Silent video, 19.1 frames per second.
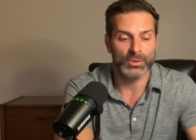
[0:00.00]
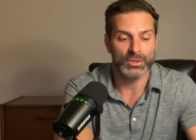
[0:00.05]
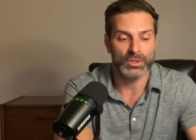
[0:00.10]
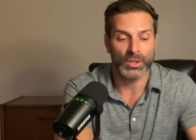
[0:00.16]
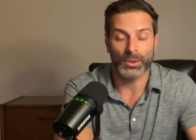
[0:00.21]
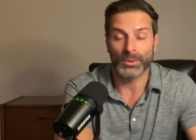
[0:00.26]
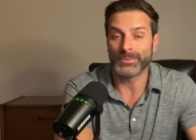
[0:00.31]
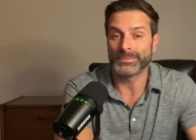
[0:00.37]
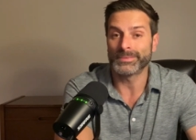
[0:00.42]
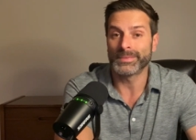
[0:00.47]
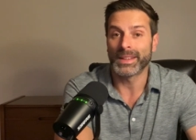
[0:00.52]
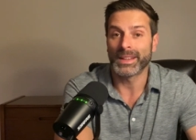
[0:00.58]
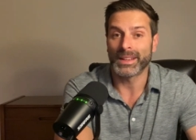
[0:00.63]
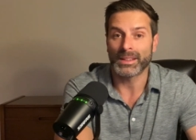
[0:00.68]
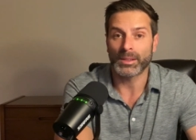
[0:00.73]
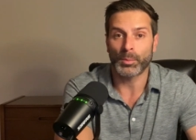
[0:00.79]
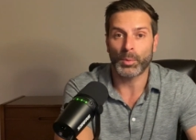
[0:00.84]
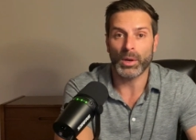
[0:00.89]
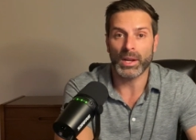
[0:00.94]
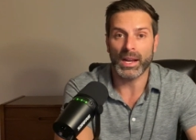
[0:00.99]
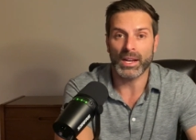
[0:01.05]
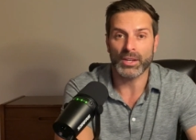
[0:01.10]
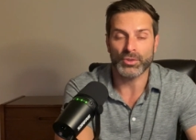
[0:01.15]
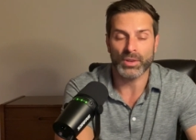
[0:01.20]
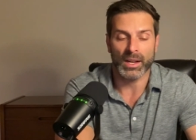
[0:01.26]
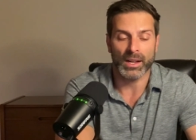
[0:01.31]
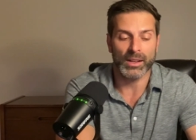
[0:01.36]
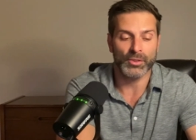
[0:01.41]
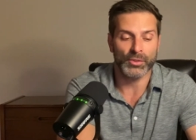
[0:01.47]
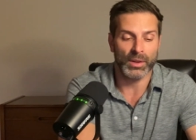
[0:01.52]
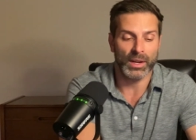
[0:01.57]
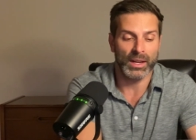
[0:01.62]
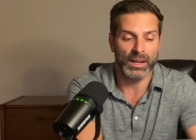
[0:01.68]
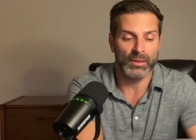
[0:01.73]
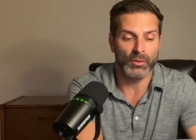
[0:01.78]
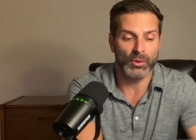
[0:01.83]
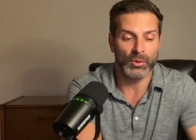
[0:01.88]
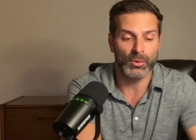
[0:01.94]
So it's pretty high
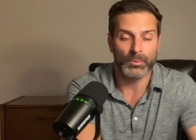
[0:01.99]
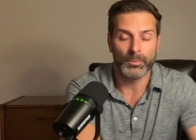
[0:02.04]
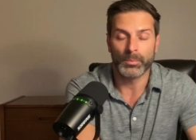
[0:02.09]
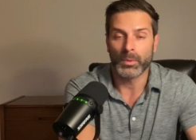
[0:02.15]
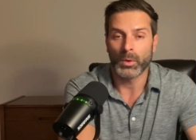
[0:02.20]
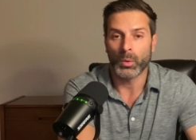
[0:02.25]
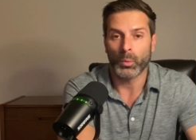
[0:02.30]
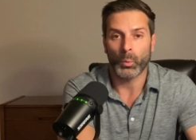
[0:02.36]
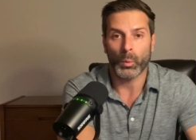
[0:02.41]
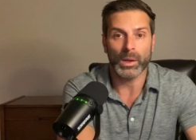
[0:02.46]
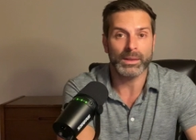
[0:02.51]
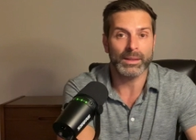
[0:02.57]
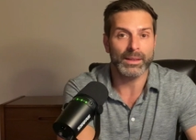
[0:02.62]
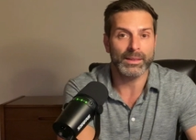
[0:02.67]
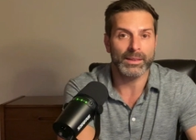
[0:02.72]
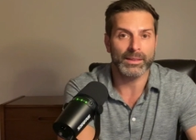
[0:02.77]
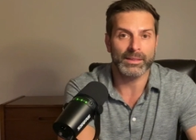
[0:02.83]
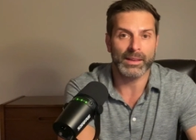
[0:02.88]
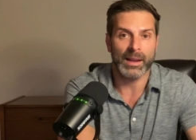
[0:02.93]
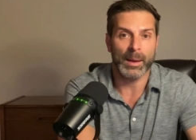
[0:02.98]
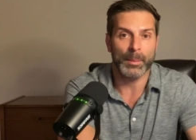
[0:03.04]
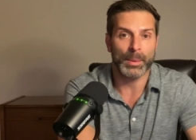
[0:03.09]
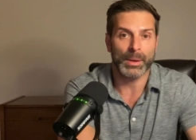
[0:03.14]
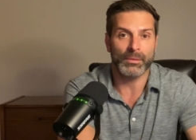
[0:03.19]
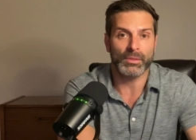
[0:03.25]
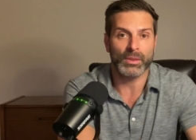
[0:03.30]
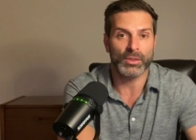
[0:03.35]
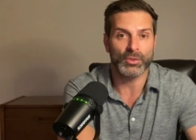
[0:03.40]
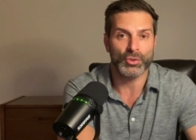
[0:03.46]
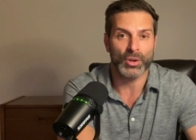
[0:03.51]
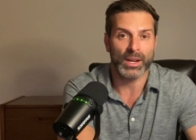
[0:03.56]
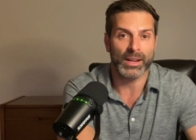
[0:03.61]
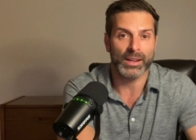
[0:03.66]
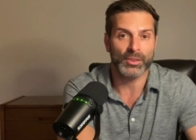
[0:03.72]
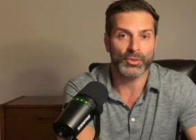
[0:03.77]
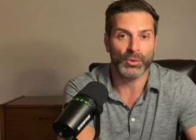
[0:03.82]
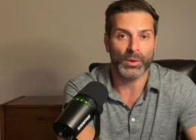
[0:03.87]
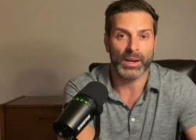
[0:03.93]
triglyceride level. We tend to stop it if the
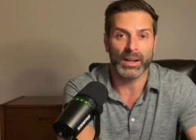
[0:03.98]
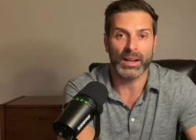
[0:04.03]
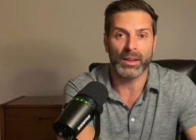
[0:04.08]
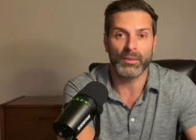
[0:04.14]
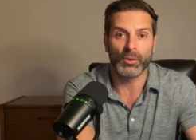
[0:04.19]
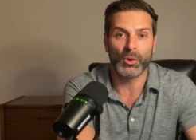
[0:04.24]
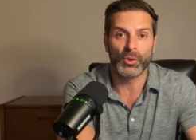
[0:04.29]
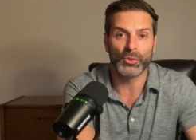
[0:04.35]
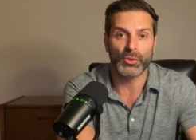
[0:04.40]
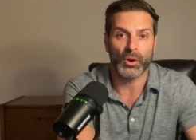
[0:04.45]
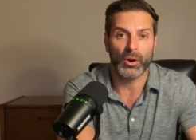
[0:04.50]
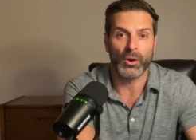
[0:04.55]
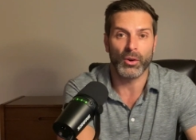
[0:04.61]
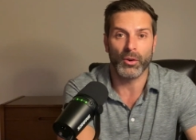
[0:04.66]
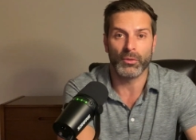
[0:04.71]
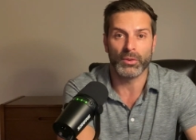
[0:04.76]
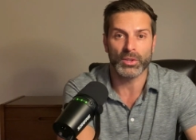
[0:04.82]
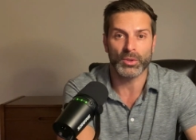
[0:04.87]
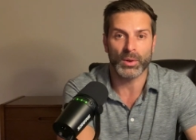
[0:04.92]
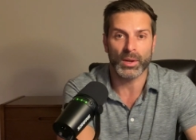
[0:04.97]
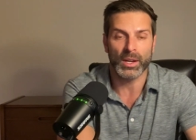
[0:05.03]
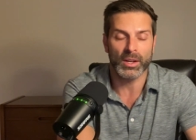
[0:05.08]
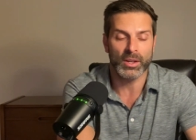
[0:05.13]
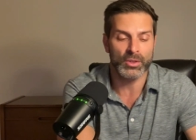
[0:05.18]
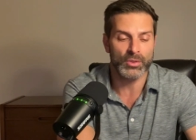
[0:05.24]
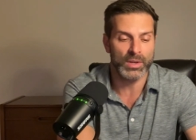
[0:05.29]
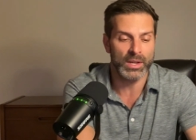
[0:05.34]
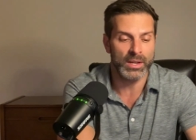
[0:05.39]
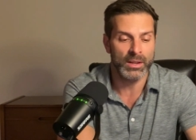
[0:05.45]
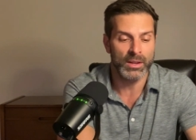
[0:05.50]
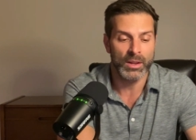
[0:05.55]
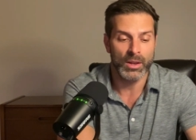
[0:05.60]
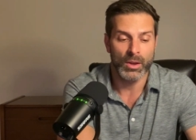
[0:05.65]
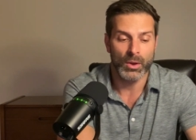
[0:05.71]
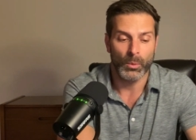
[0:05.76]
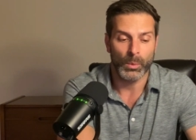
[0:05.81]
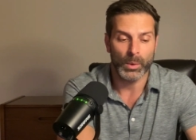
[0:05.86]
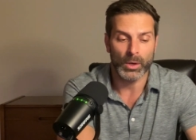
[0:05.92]
triglyceride levels are over 300.
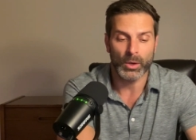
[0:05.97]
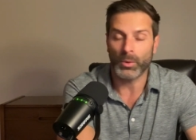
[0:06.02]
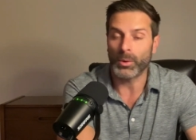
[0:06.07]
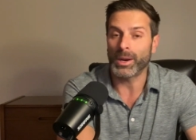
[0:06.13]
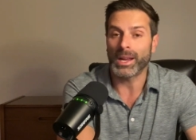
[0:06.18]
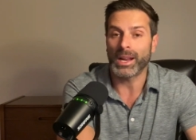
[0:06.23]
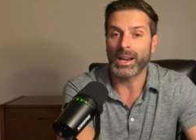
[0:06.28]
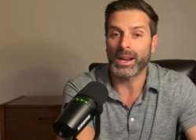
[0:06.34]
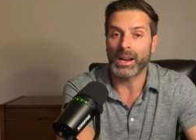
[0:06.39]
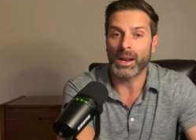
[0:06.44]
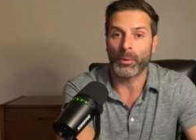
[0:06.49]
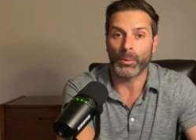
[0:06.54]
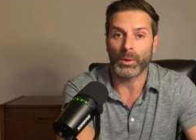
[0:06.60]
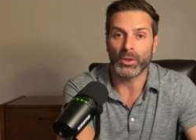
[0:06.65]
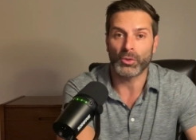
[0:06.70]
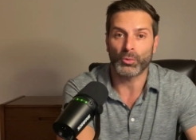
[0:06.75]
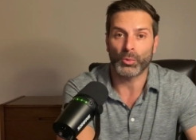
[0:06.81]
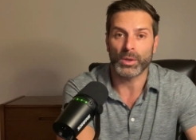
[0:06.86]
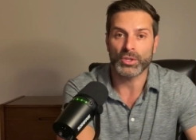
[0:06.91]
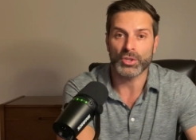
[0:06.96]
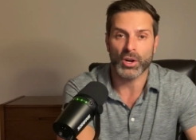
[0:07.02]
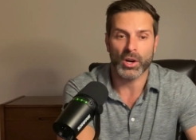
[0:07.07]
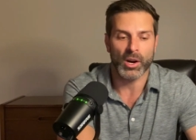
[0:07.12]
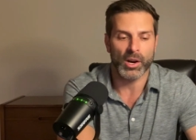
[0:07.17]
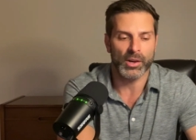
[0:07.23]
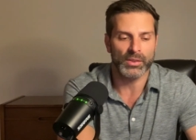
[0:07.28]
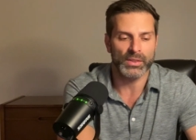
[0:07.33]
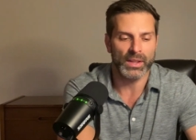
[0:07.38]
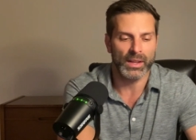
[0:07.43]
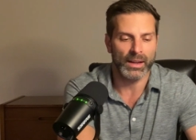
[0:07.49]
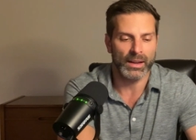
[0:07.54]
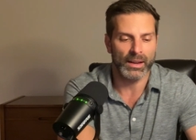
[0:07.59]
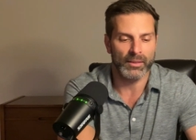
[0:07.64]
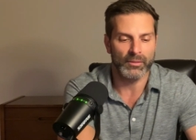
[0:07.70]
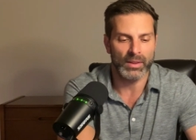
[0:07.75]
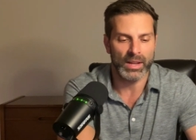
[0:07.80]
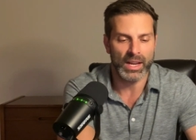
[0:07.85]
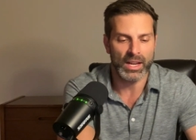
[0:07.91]
We go ahead and we switch our
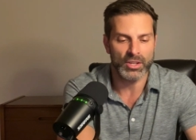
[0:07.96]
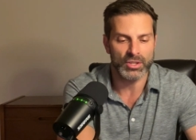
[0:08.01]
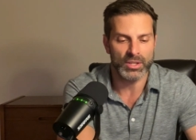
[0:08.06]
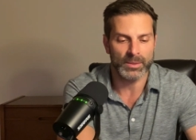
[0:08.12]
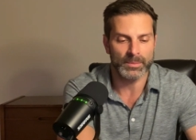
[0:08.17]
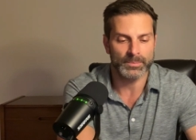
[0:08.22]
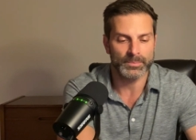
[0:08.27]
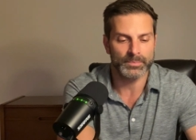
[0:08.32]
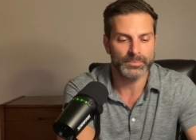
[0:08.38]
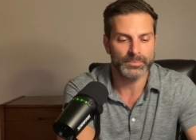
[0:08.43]
sedative agent.